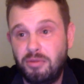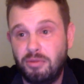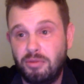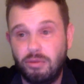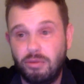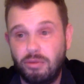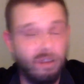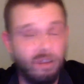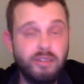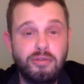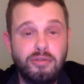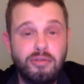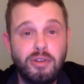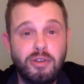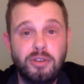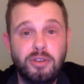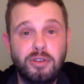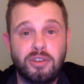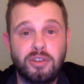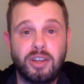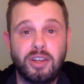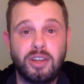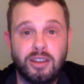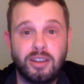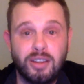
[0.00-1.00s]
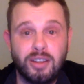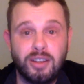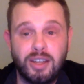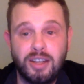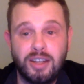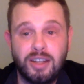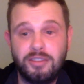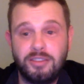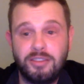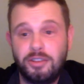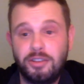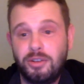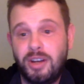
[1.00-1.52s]
really feels like it. He
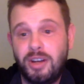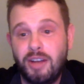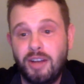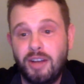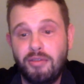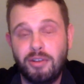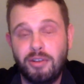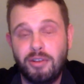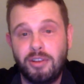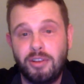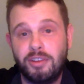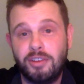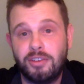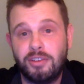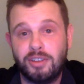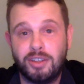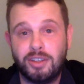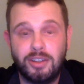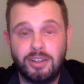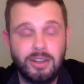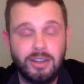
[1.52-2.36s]
gets to it effortlessly.